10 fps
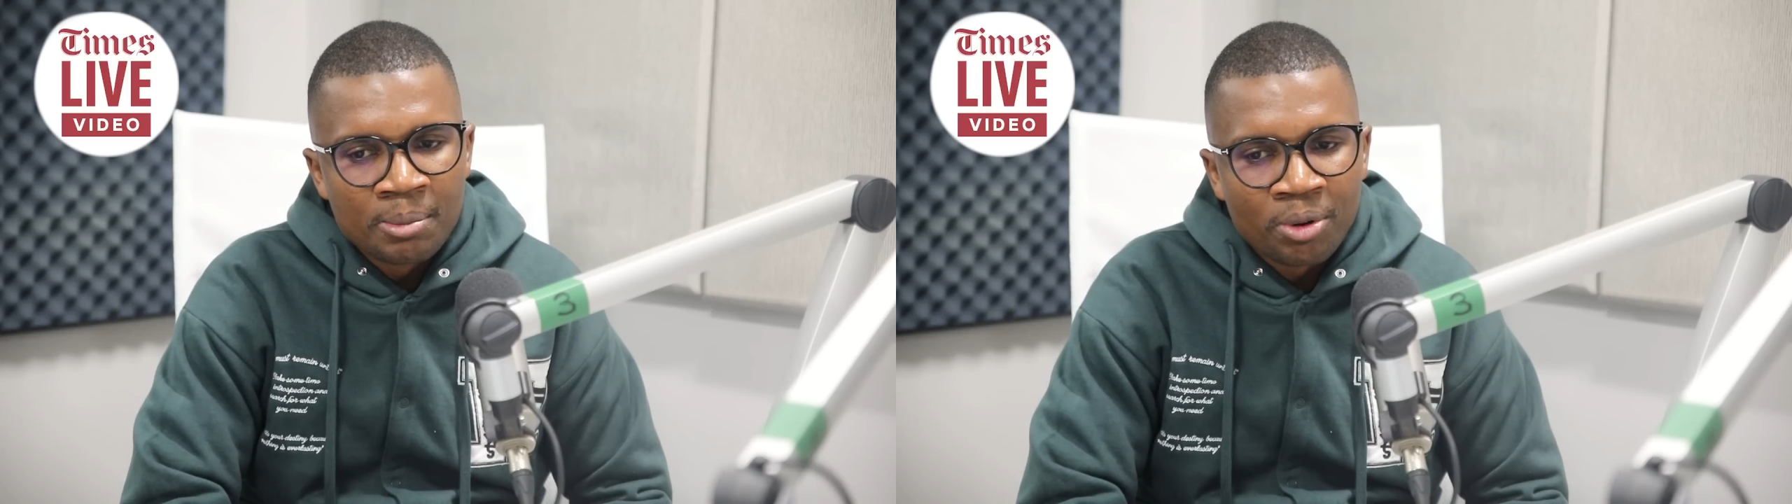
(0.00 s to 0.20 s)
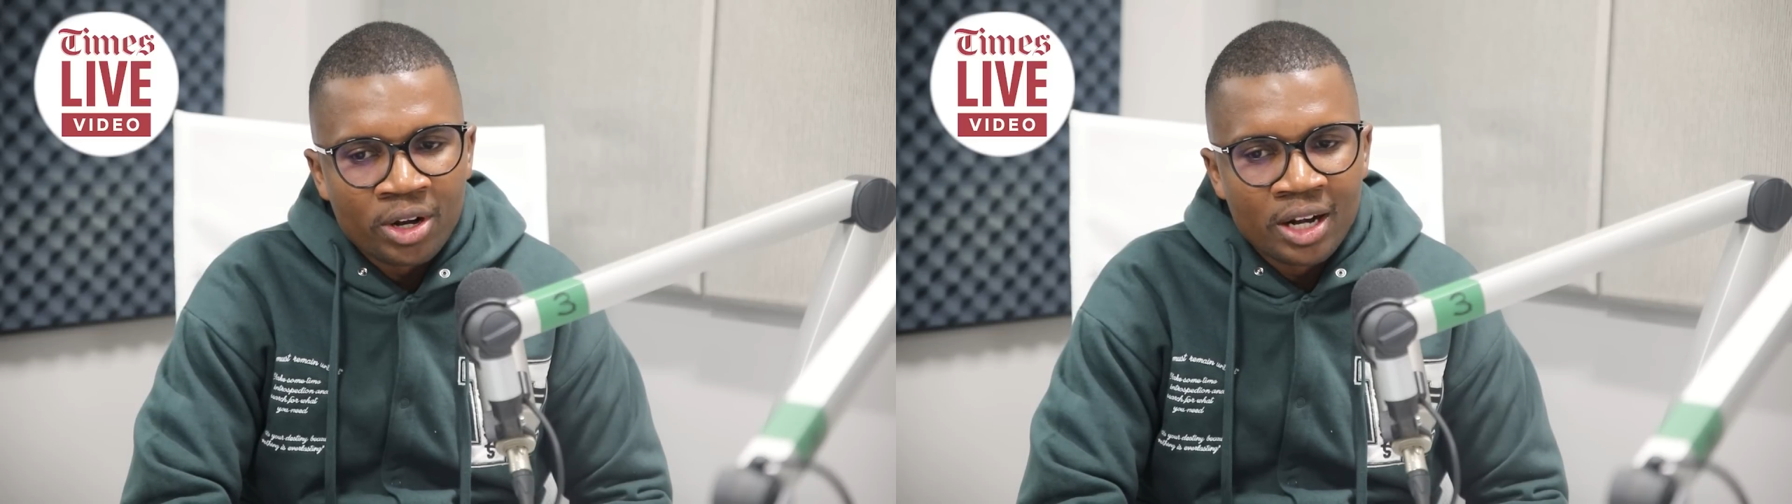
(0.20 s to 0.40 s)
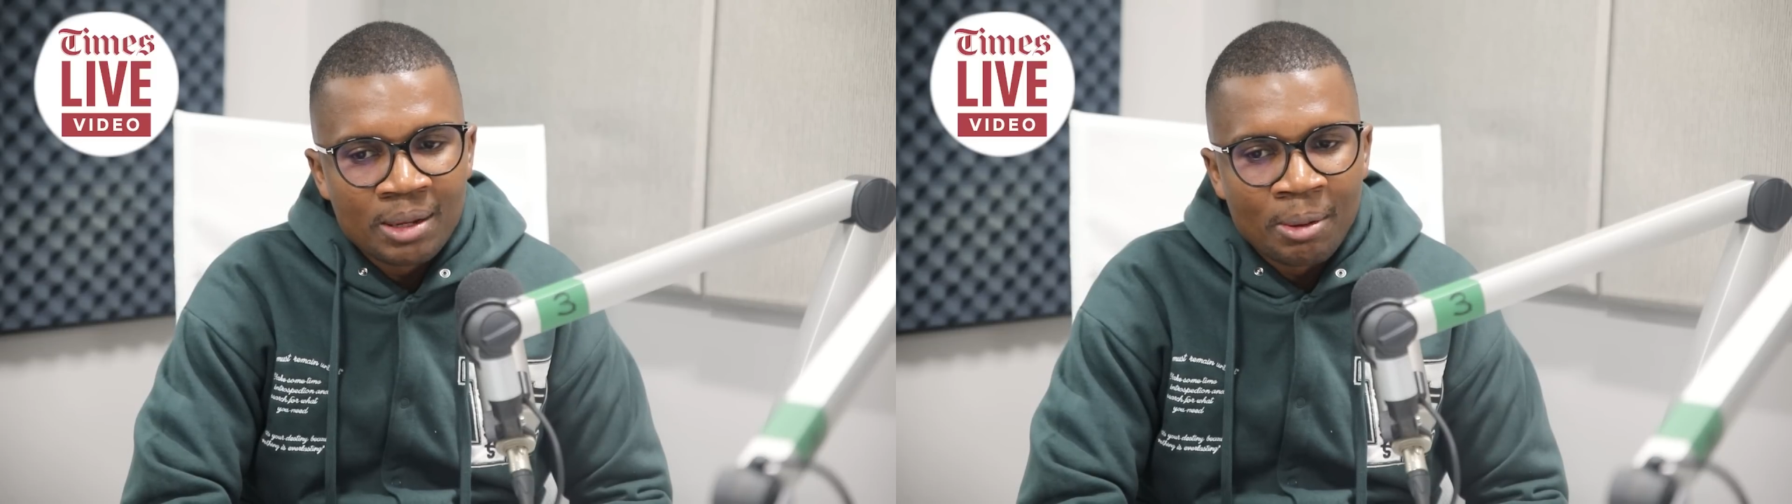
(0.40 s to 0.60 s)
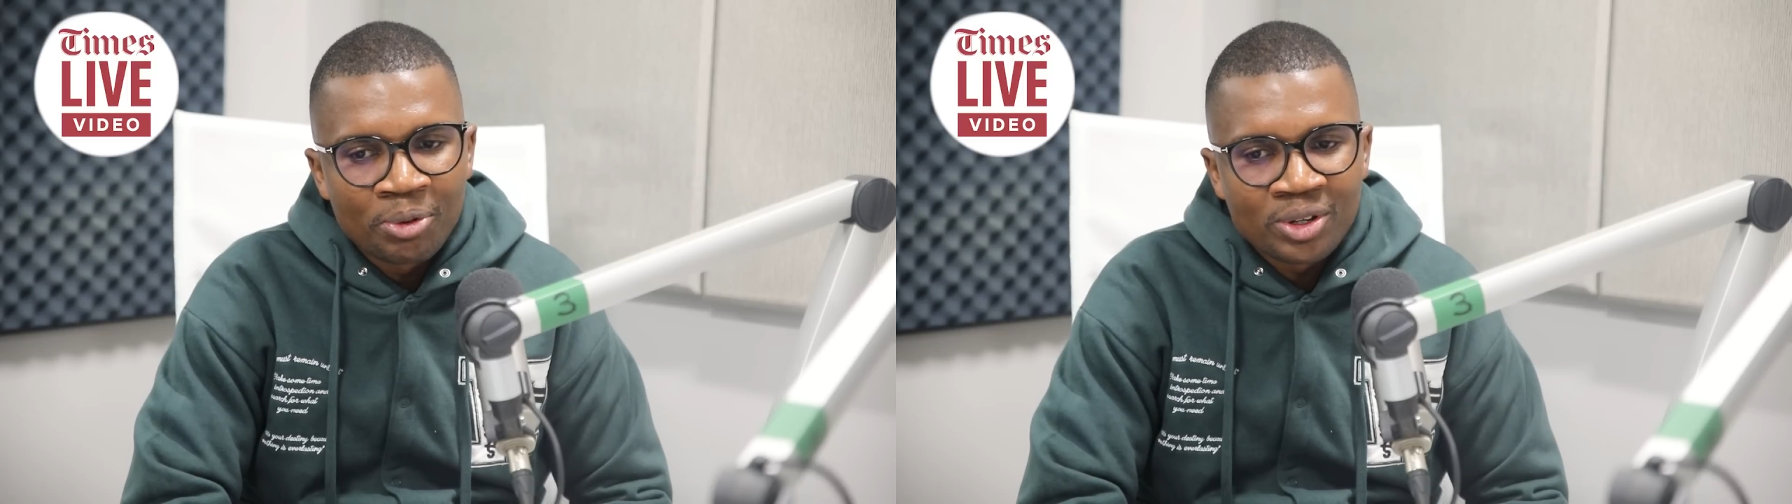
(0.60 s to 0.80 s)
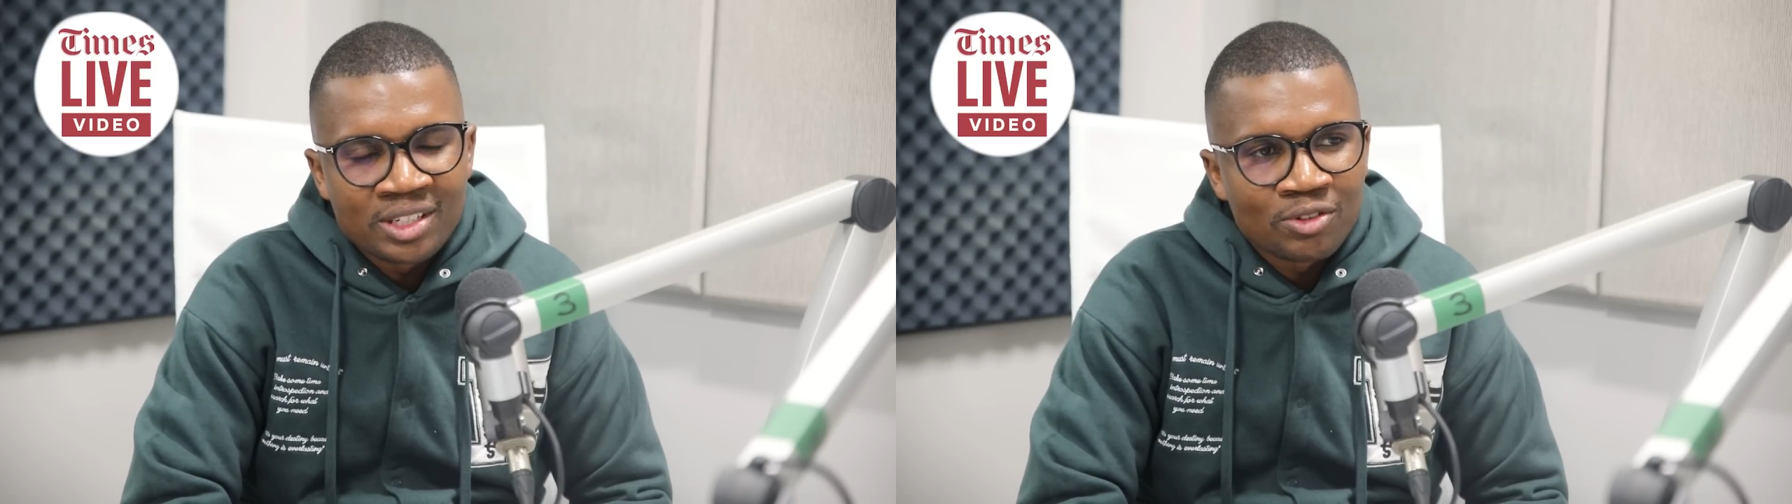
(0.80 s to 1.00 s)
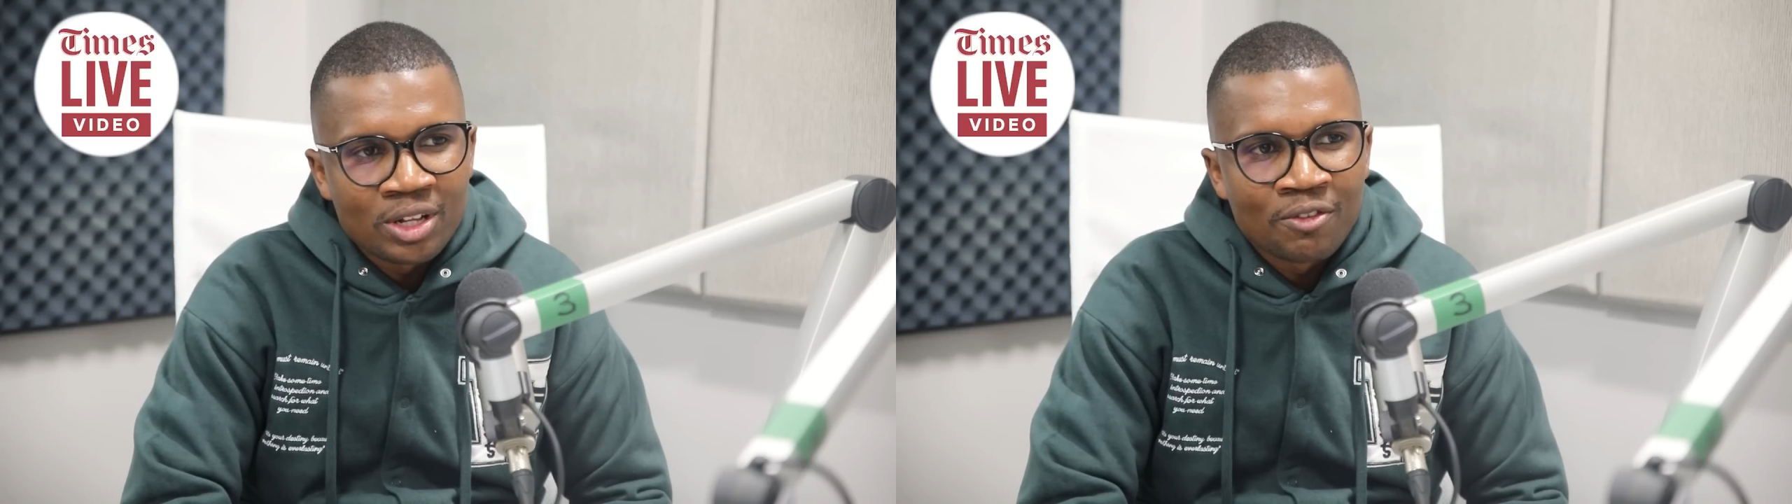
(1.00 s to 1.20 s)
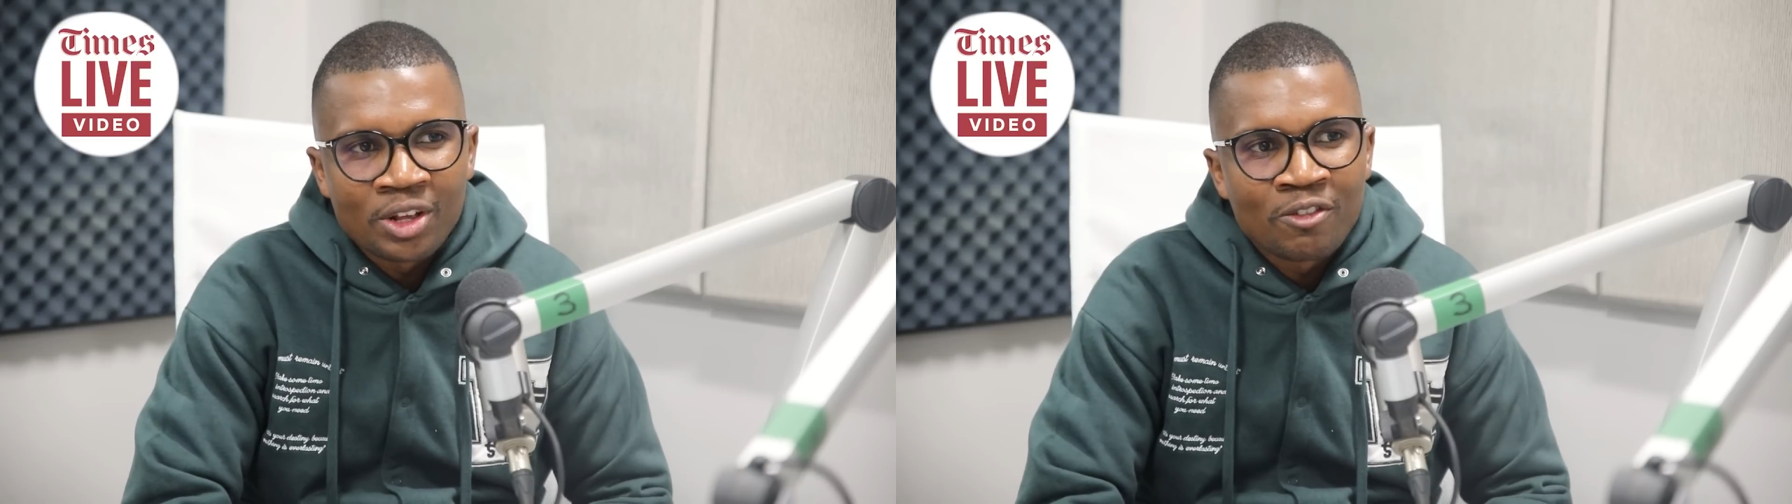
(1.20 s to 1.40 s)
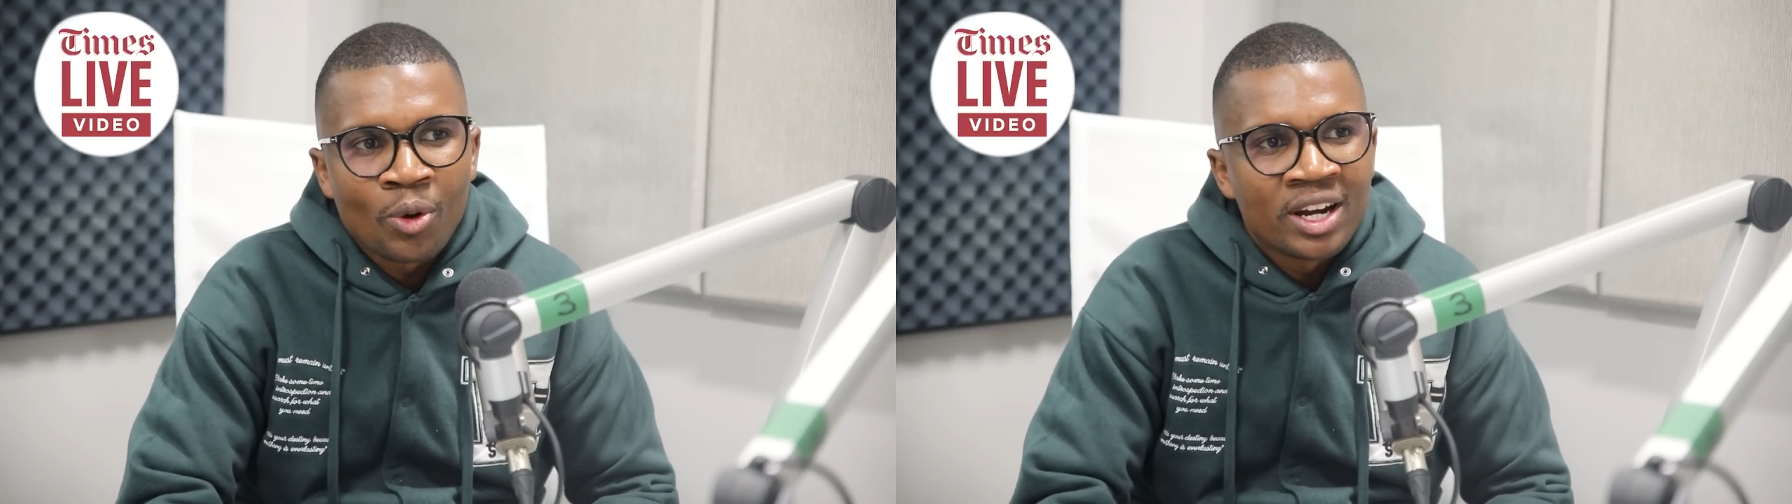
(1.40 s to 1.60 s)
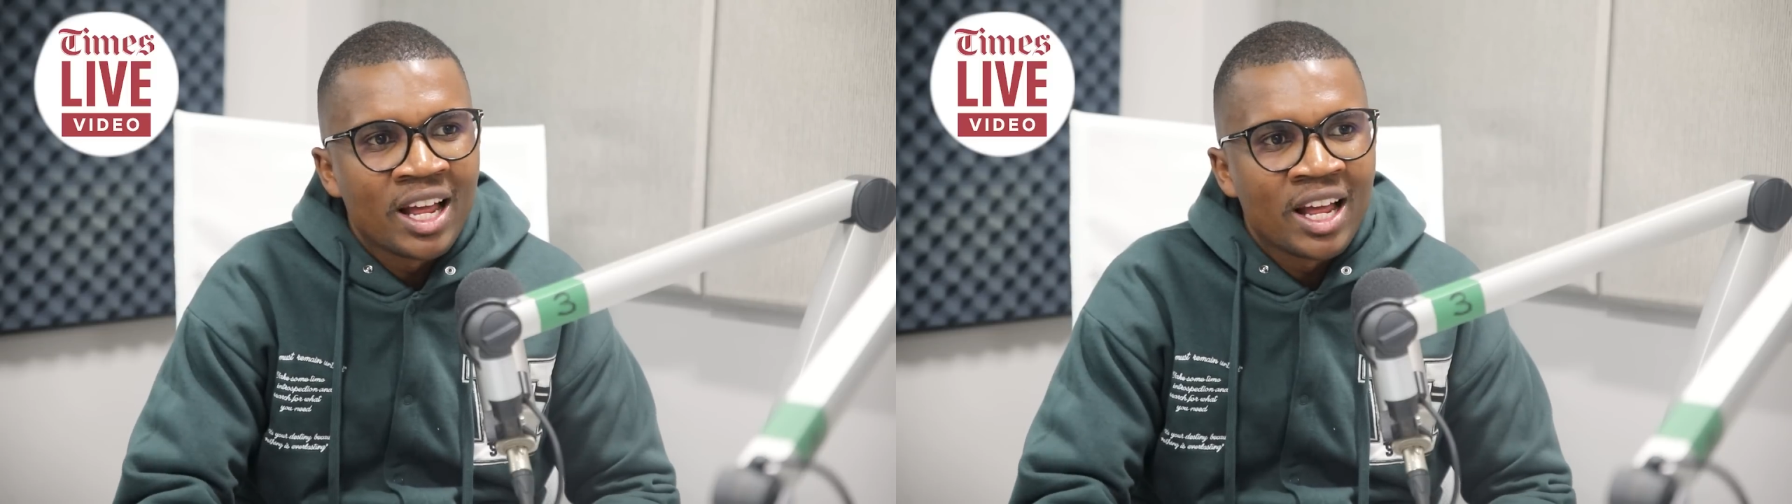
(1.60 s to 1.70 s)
import labor because everyone